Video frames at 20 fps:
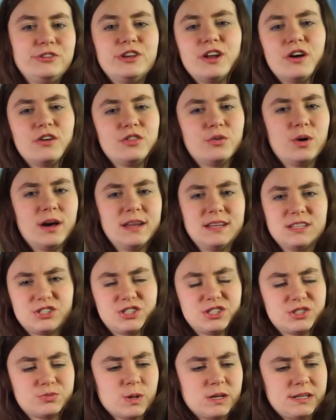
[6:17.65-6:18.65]
You know the one, it's
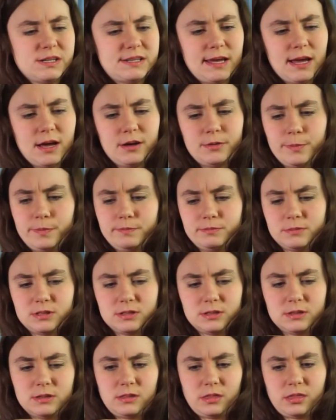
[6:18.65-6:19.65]
just right down
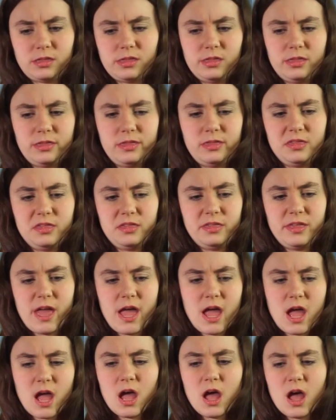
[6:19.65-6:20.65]

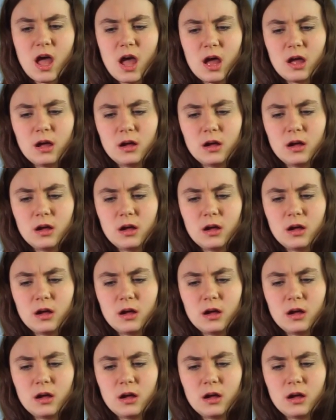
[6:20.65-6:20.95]
there?